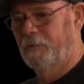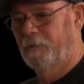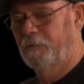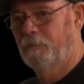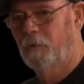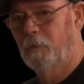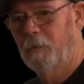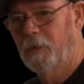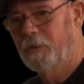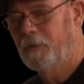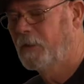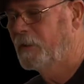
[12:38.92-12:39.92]
4
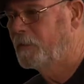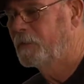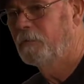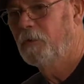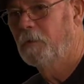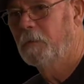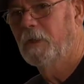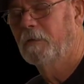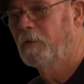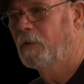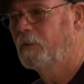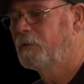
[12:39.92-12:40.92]
million years of human
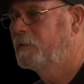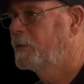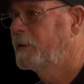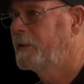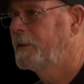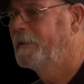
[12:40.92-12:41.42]
evolution,